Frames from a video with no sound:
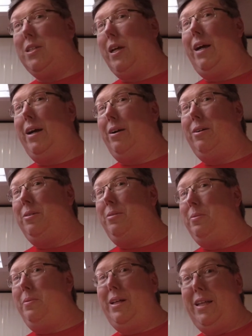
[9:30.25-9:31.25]
this here
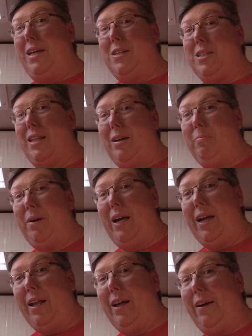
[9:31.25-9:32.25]
really isn't that
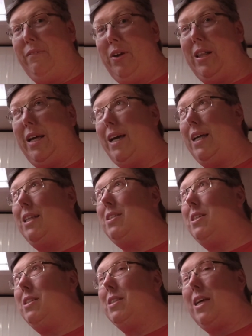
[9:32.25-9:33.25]
bad. I feel like
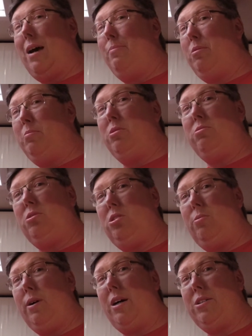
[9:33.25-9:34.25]
this is comparable
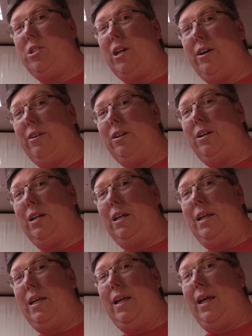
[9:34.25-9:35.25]
to our shower.
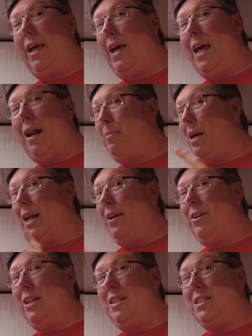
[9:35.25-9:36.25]
And I'm not
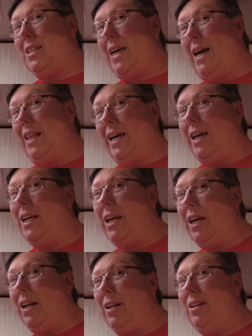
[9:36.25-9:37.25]
even in the skylight
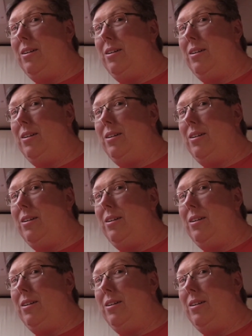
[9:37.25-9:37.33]
yet.